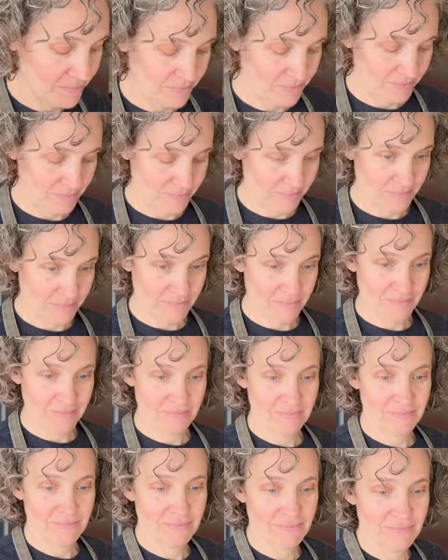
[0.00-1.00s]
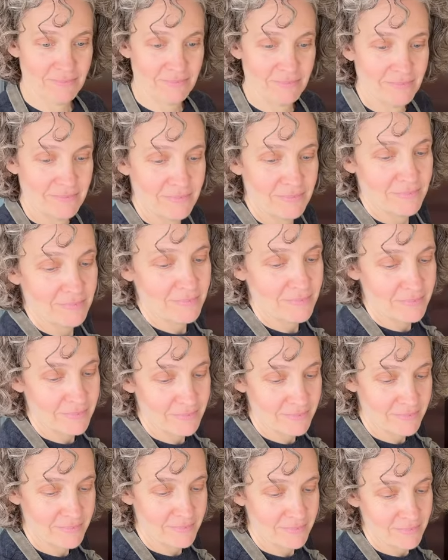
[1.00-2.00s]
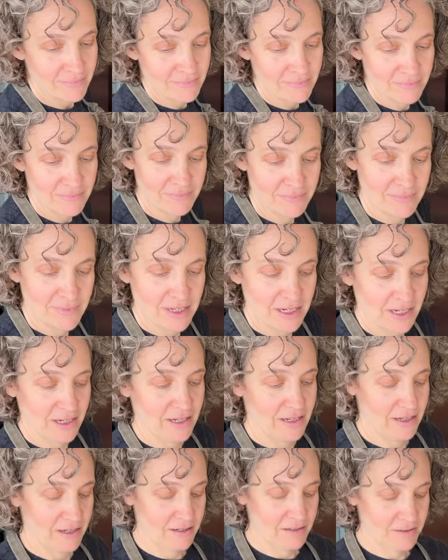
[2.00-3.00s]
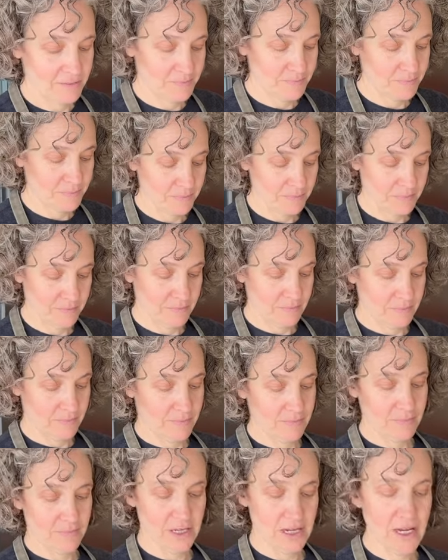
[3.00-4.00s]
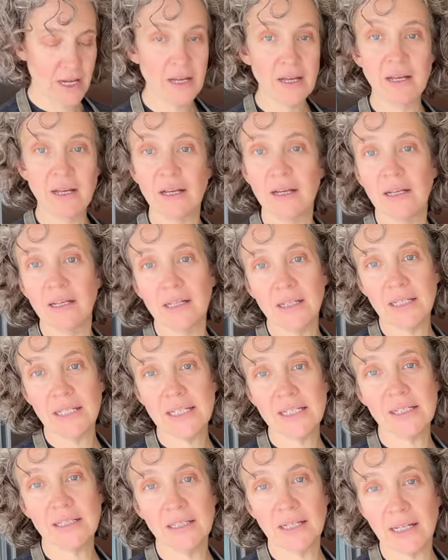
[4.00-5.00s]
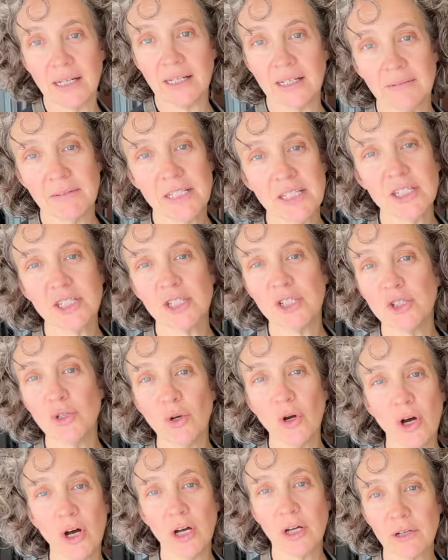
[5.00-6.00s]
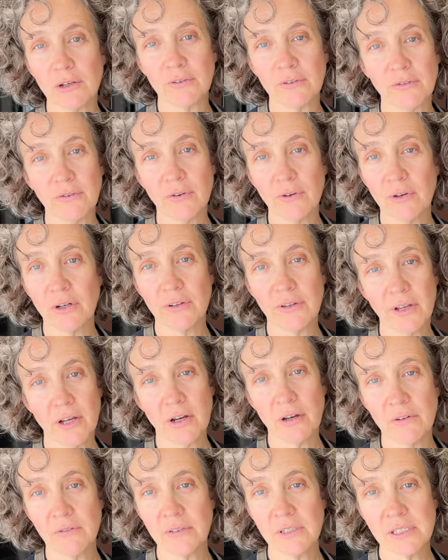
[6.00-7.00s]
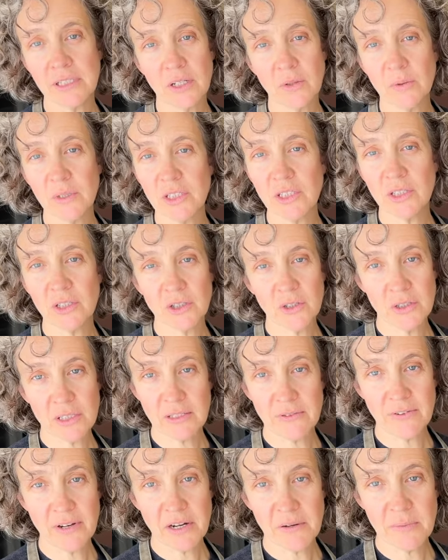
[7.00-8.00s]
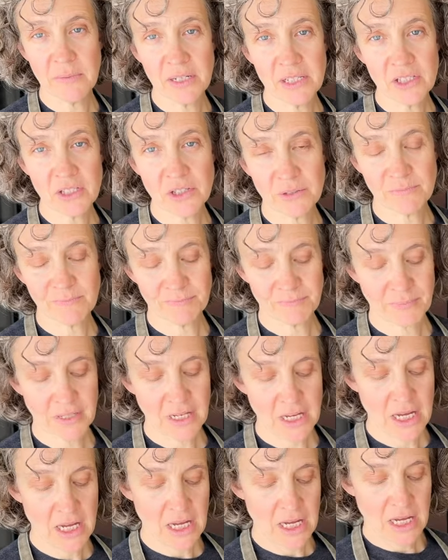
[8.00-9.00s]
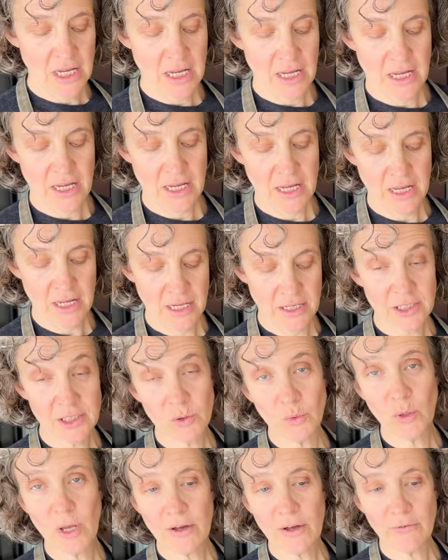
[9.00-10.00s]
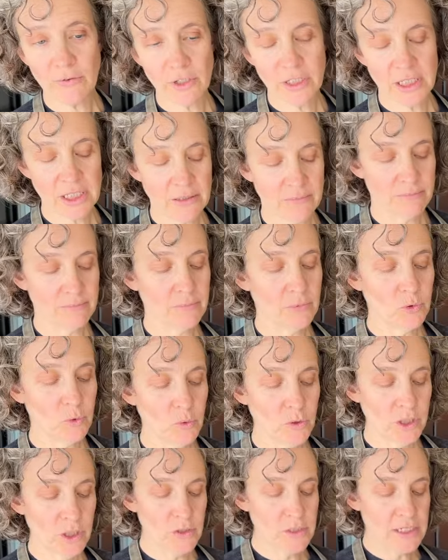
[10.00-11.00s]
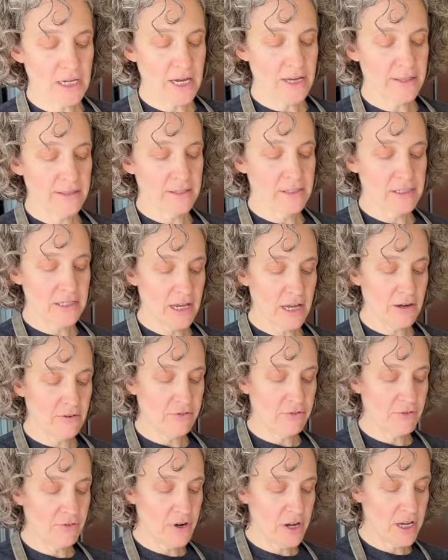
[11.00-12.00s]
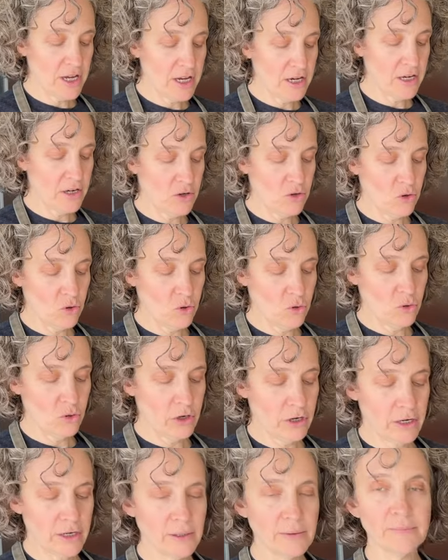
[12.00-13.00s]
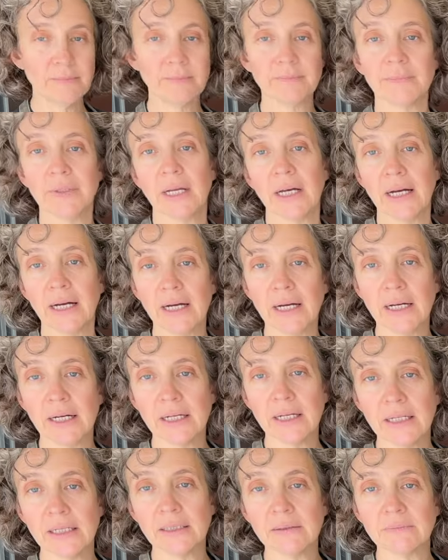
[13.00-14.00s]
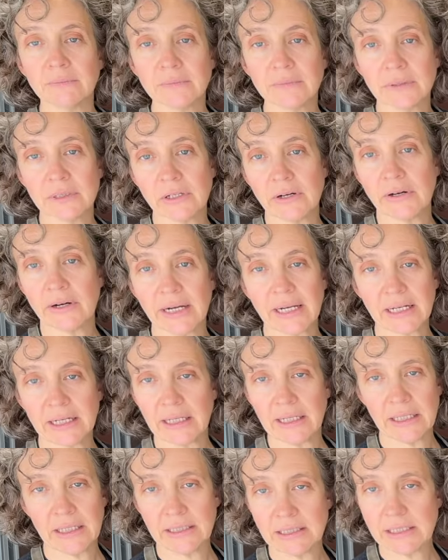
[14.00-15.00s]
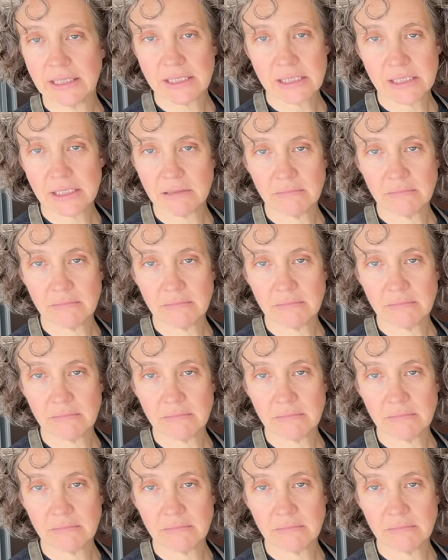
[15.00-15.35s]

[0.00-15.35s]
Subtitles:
food that doesn't require much oven, and you just go in and... Yeah, it's too hot for the oven, so we don't use it very much. We avoid it. We use either the air fryer or directly this.